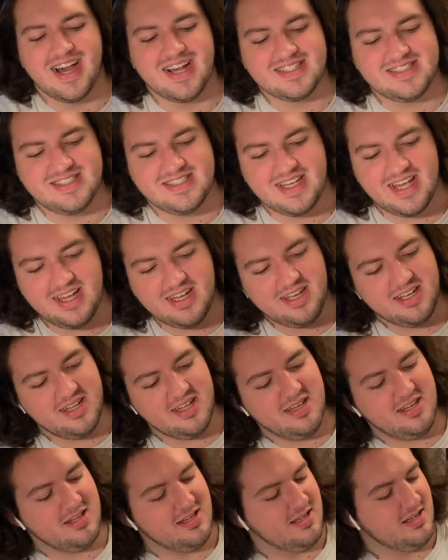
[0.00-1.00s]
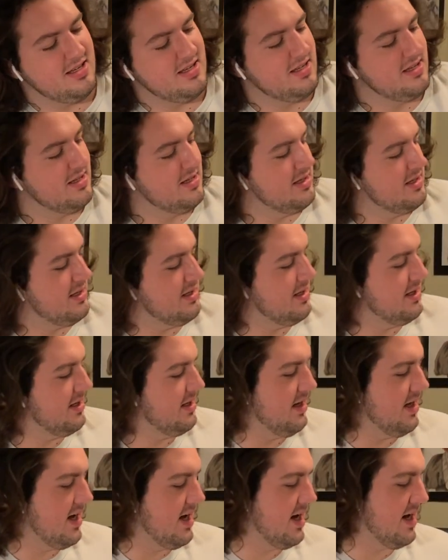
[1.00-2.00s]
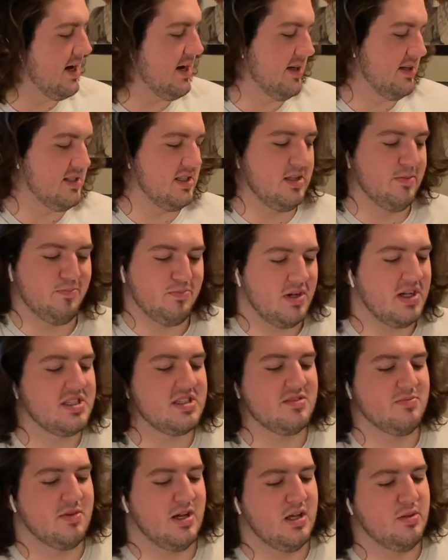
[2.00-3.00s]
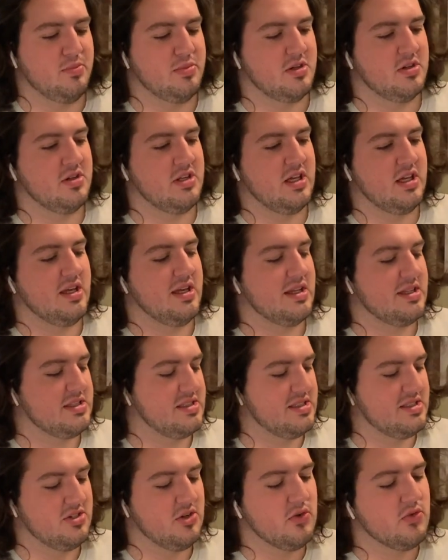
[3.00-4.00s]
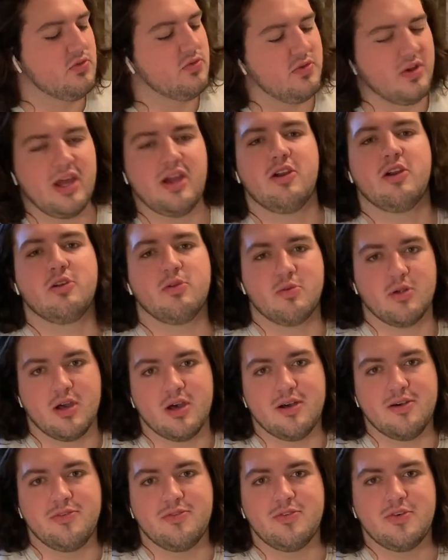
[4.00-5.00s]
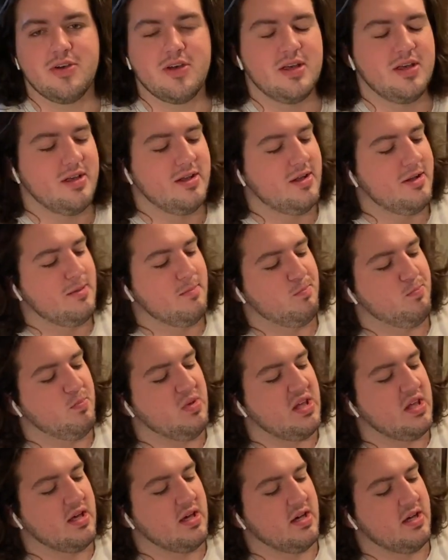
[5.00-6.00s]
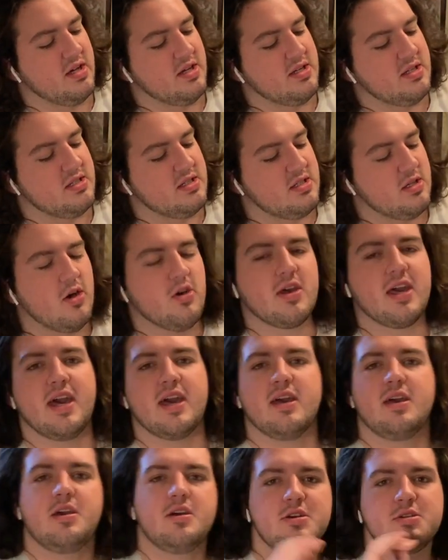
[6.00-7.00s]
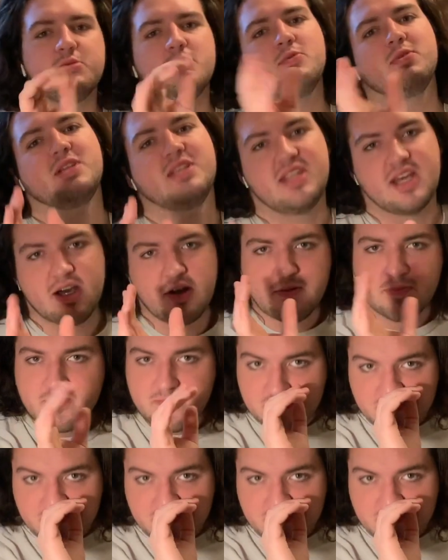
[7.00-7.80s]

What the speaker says: I sanded it to the best of my ability. It's still very rough because, okay, here's what went down.